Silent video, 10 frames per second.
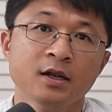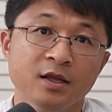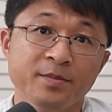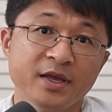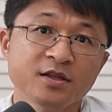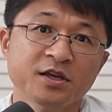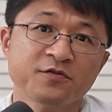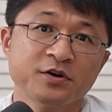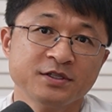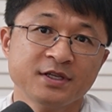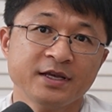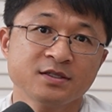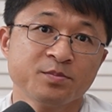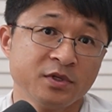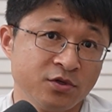The main
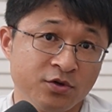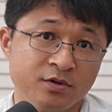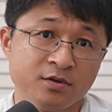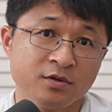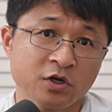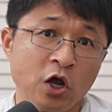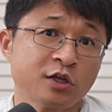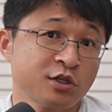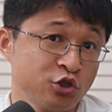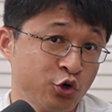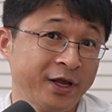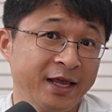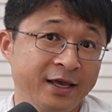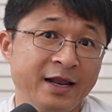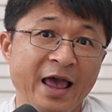differences between
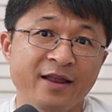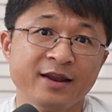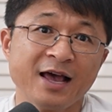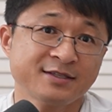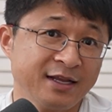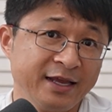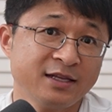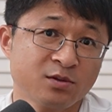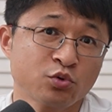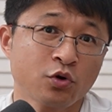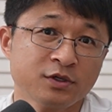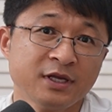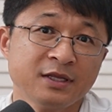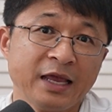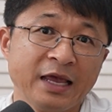concentrated and acylated
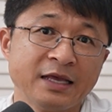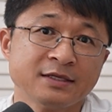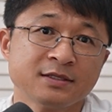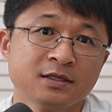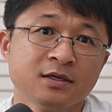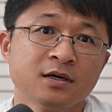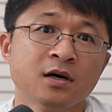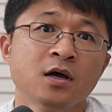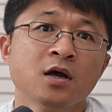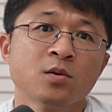protein is the